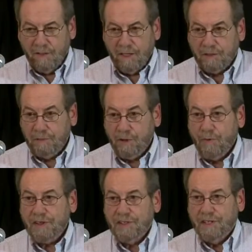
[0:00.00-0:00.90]
You have to be a
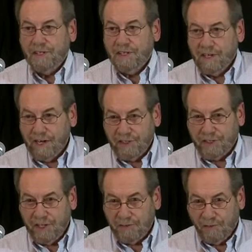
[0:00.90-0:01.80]
resident in the United
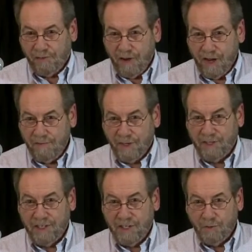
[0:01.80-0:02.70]
States for 5
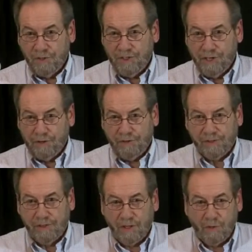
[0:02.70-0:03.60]
continuous
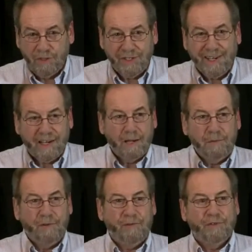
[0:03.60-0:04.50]
years. In other words, you can't come
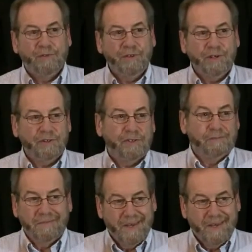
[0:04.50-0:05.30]
here for 2 years,